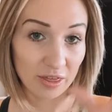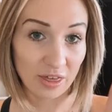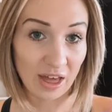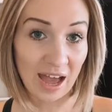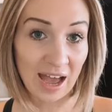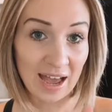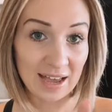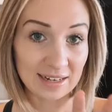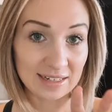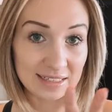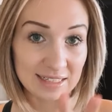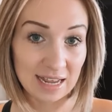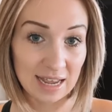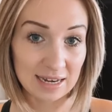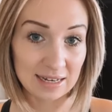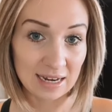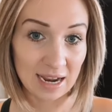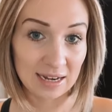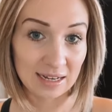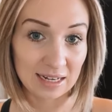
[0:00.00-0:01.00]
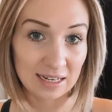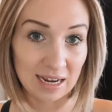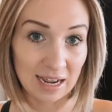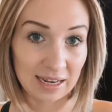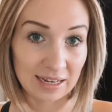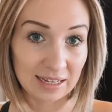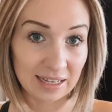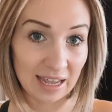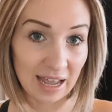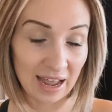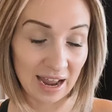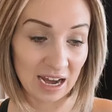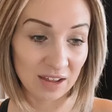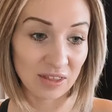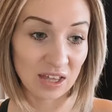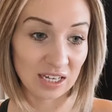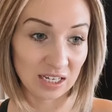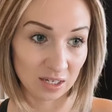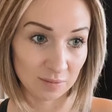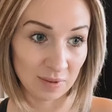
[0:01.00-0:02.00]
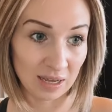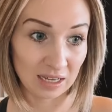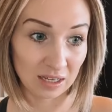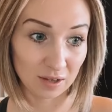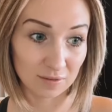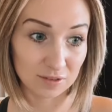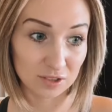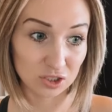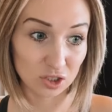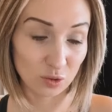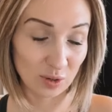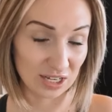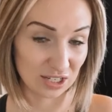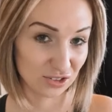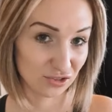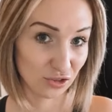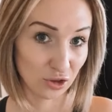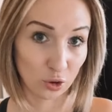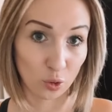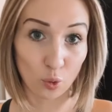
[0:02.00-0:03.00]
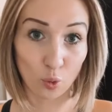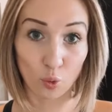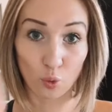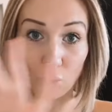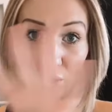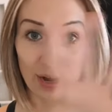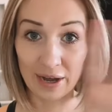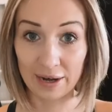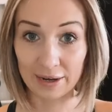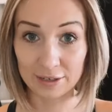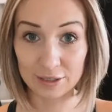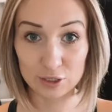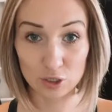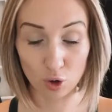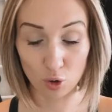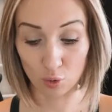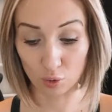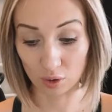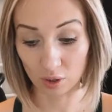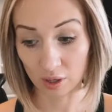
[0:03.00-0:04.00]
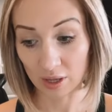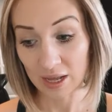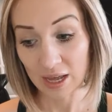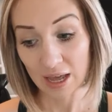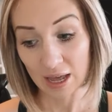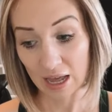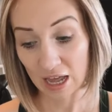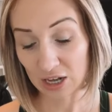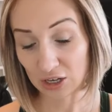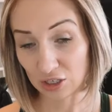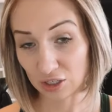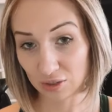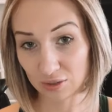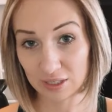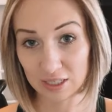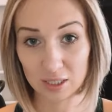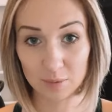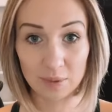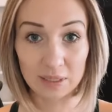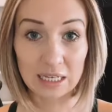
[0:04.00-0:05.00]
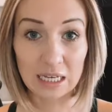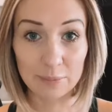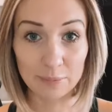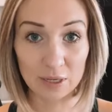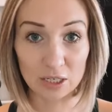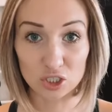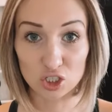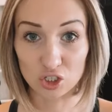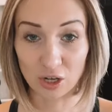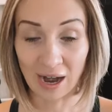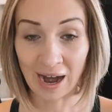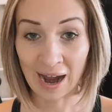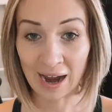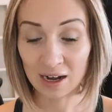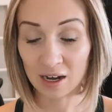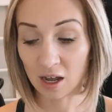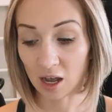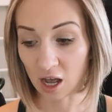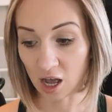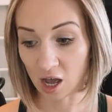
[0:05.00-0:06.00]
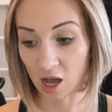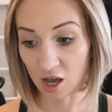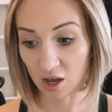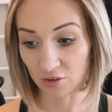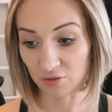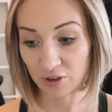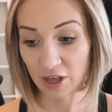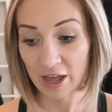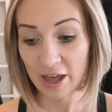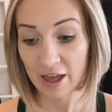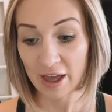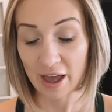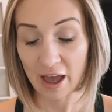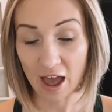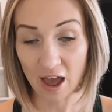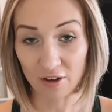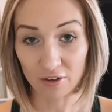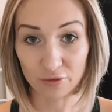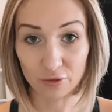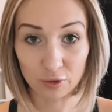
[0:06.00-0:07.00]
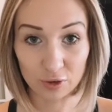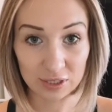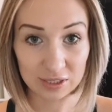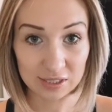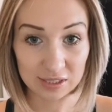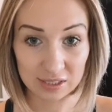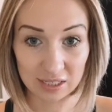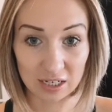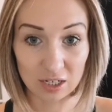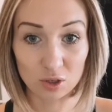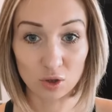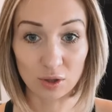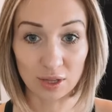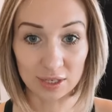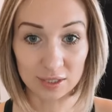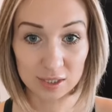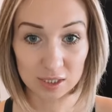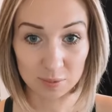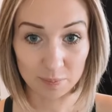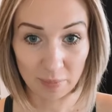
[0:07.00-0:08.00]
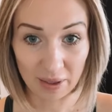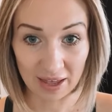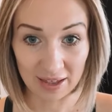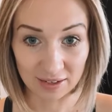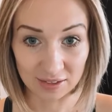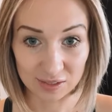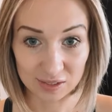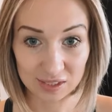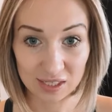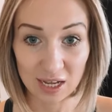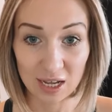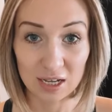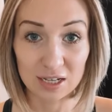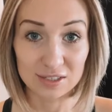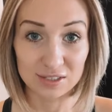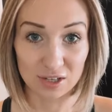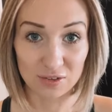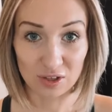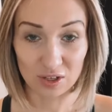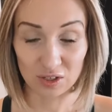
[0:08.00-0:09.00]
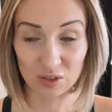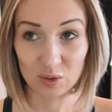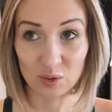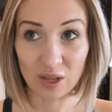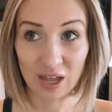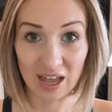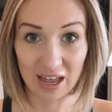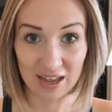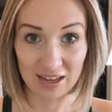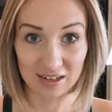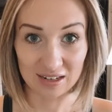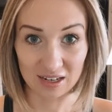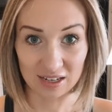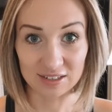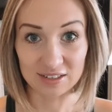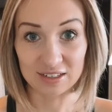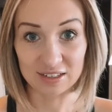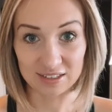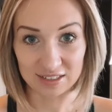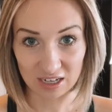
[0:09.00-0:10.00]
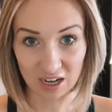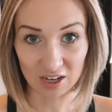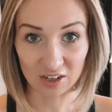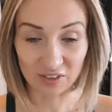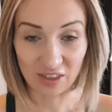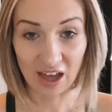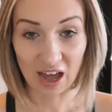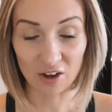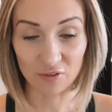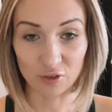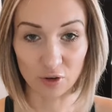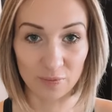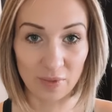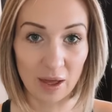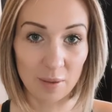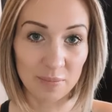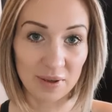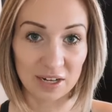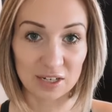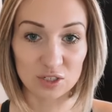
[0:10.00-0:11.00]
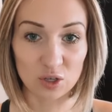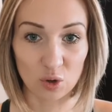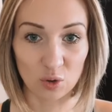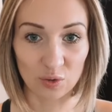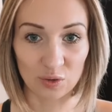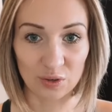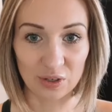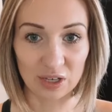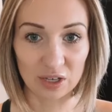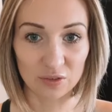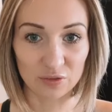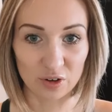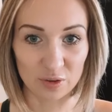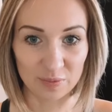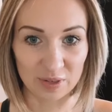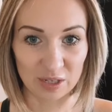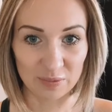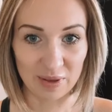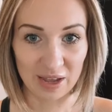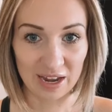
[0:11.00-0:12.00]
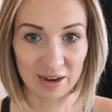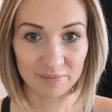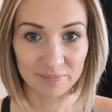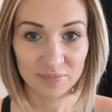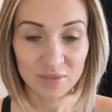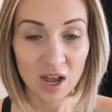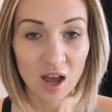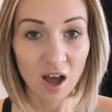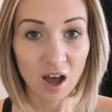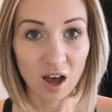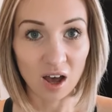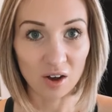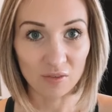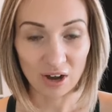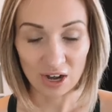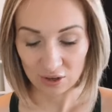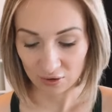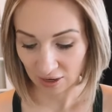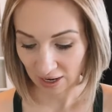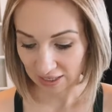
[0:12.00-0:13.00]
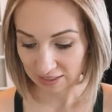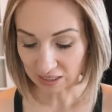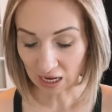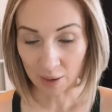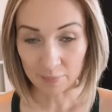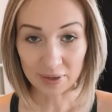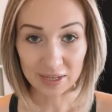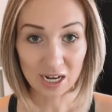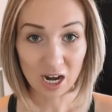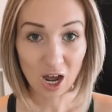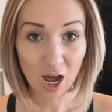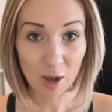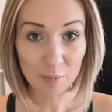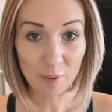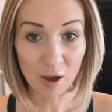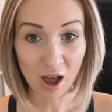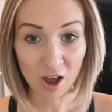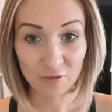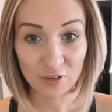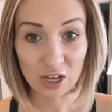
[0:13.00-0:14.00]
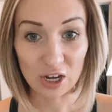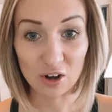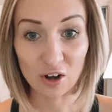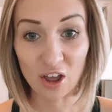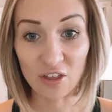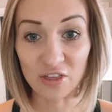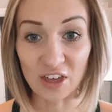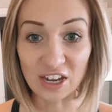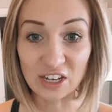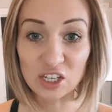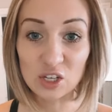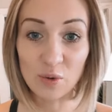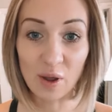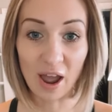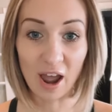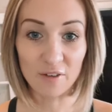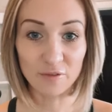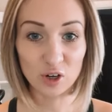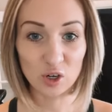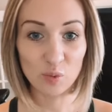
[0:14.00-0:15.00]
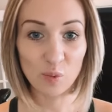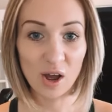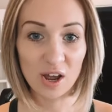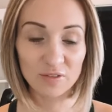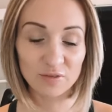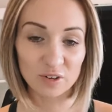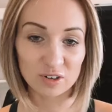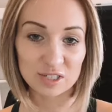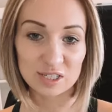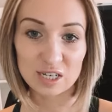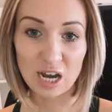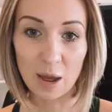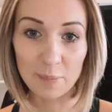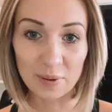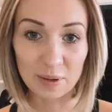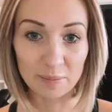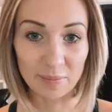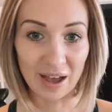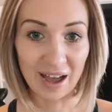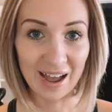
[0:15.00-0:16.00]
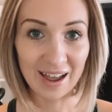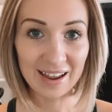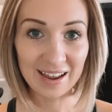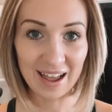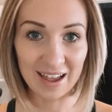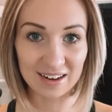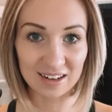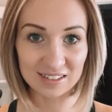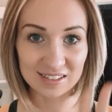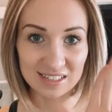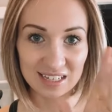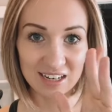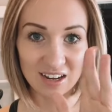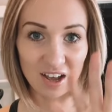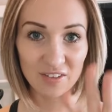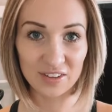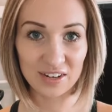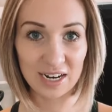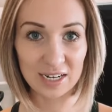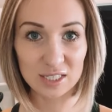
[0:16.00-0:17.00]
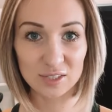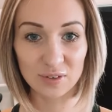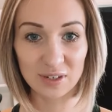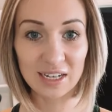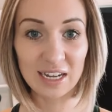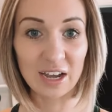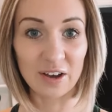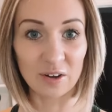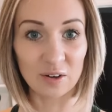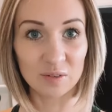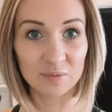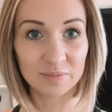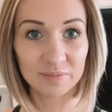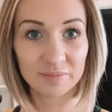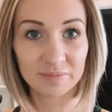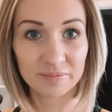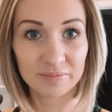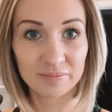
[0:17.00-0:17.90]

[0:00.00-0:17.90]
that 1099K that eBay gives you is the grand total, and you need to be keeping track of every single expense so that you can deduct that from that big total you get from eBay. All right, you guys, I'm gonna hop off here. Thank you everyone for stopping by, and I'll see you all in the next video.